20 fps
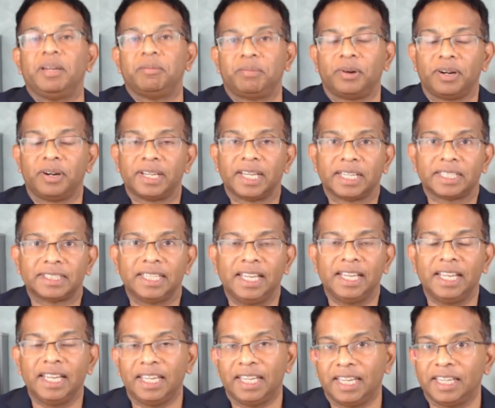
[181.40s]
product
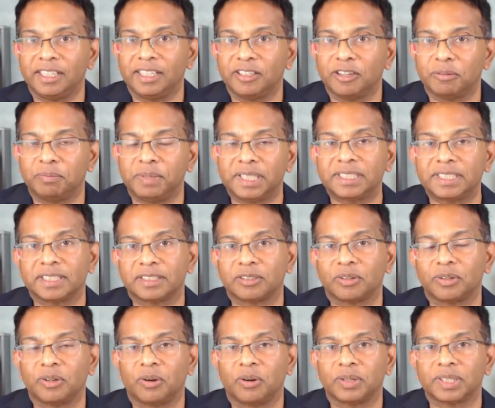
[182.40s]
in your business or
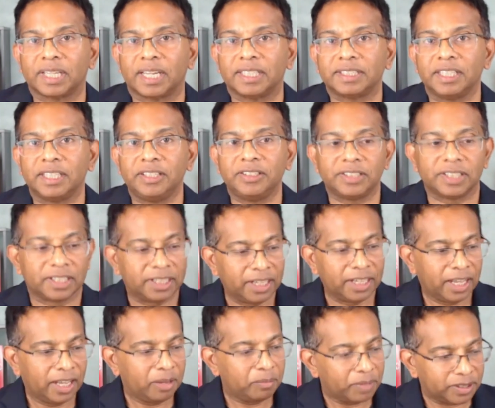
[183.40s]
your organization,
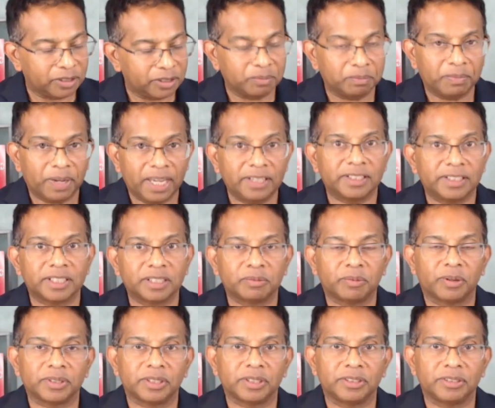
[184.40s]
but you may just
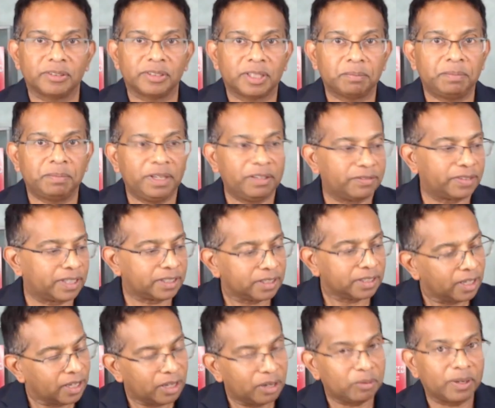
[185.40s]
want to do the pivot
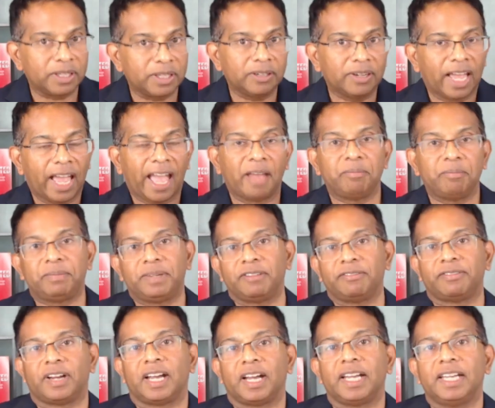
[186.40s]
where you
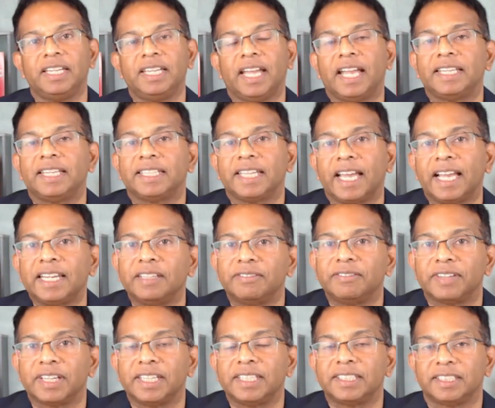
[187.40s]
amplify and
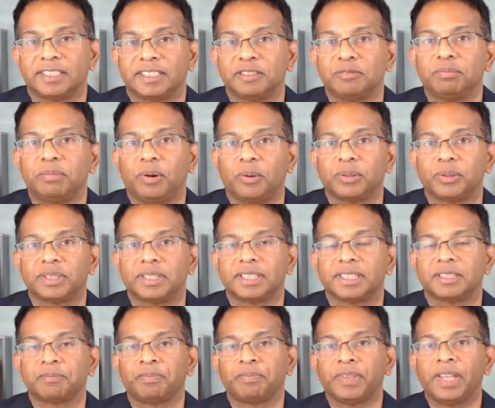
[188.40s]
elevate its
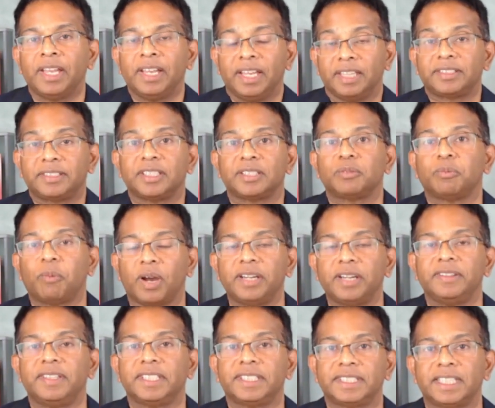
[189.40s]
importance. It's just one
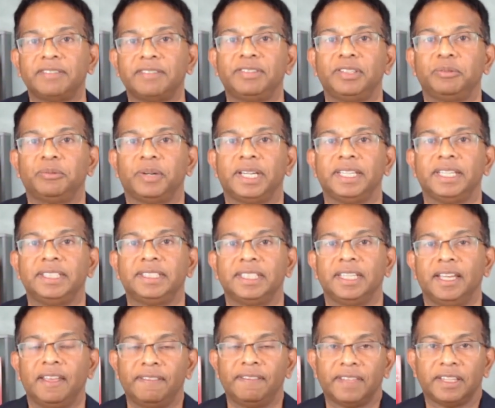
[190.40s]
of the 7 ways
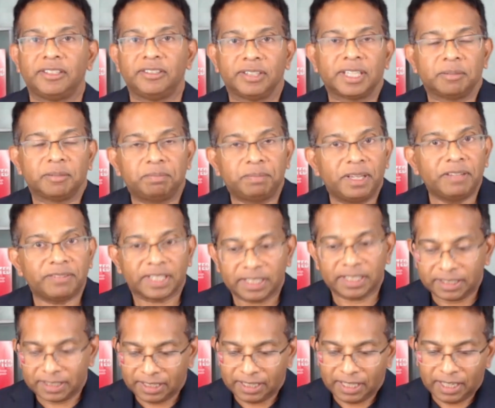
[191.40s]
that you can
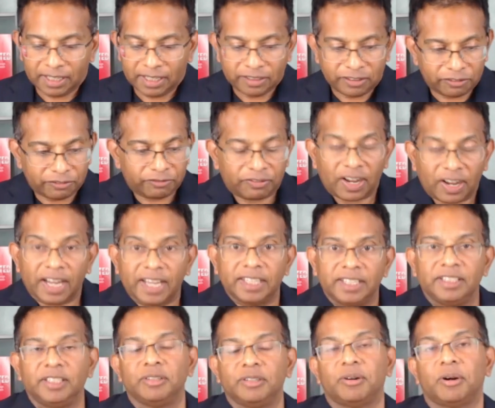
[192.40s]
pivot to find
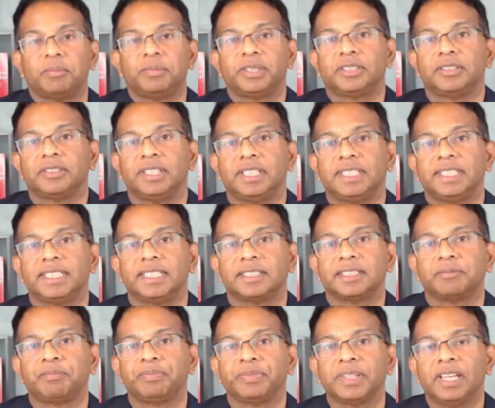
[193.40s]
new opportunities.
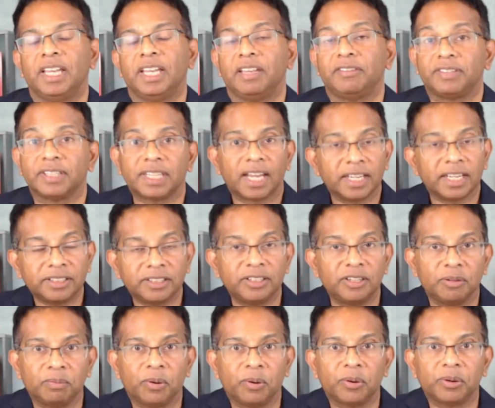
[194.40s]
If you'd like to know
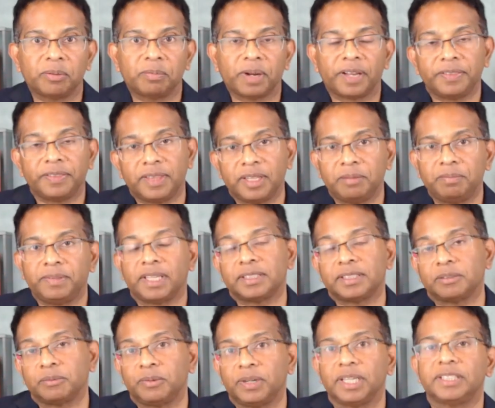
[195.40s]
more about them, there's
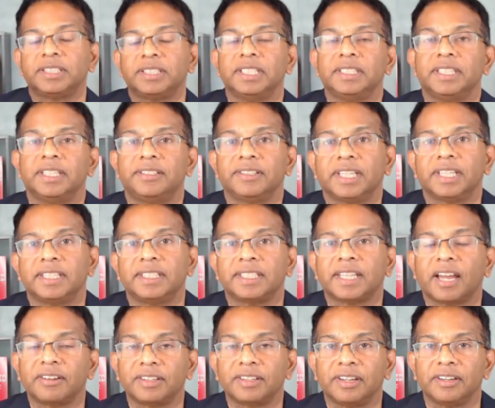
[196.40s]
a worksheet that you can
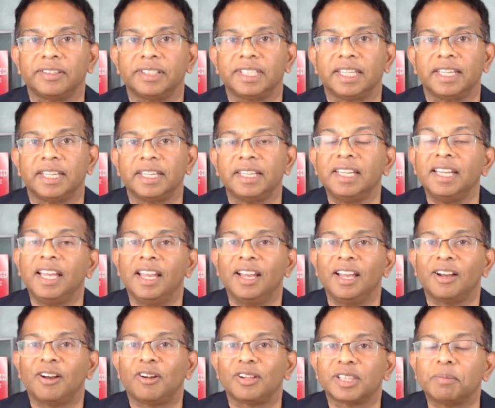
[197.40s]
download here
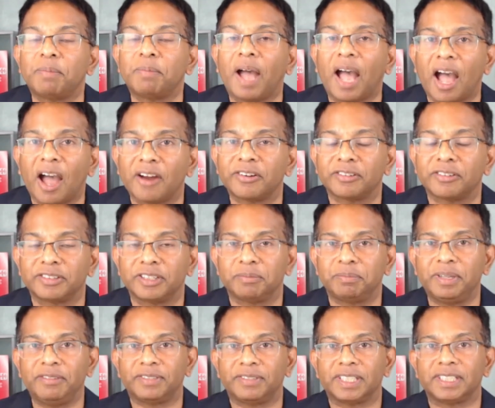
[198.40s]
called The Power of the
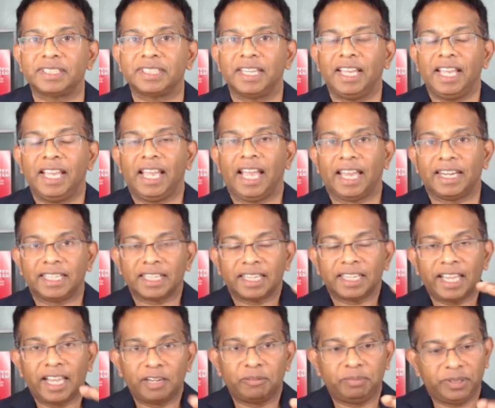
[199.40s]
Pivot, and it'll
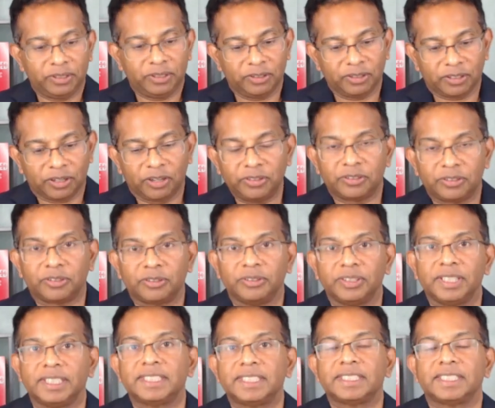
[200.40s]
help you go through
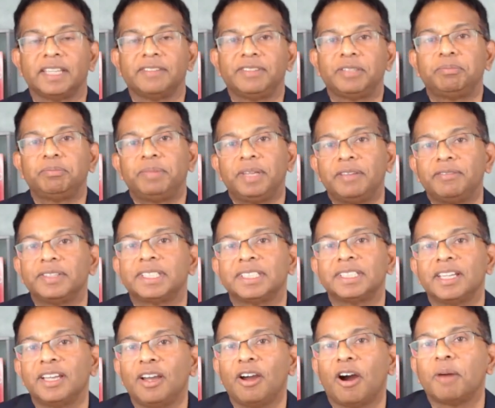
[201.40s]
these 7 pivot
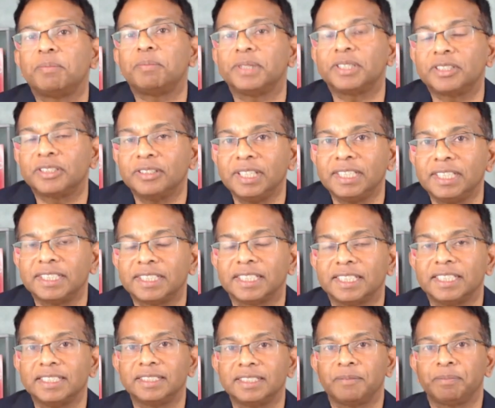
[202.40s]

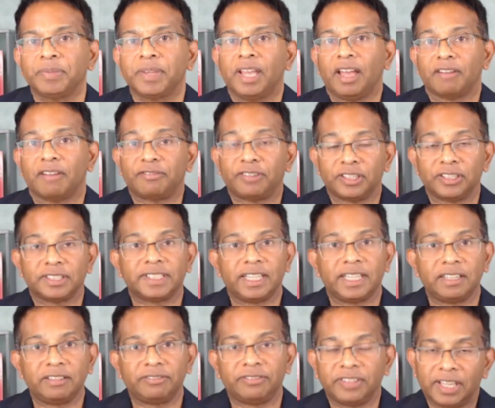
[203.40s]
opportunities for
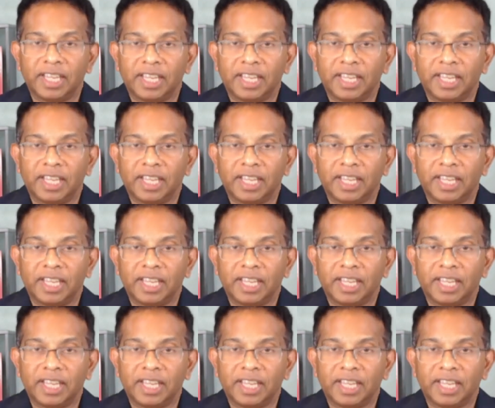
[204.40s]
yourself